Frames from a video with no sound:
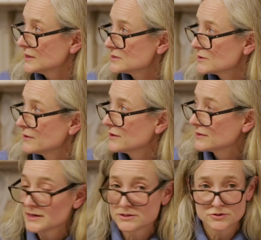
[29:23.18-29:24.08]
So I
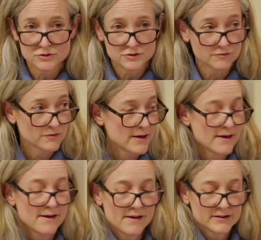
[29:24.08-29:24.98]
think that's a sort of
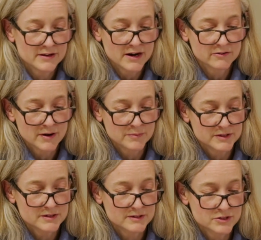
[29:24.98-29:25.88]
diagram
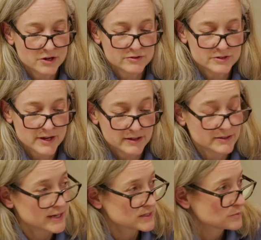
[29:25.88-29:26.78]
that shows
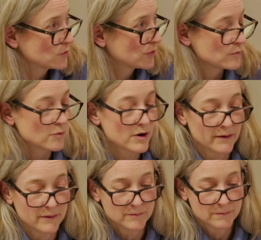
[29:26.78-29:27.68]
that, takes more than
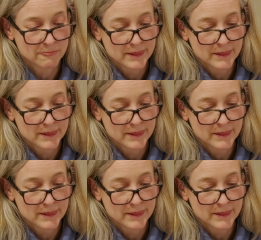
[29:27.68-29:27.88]
one.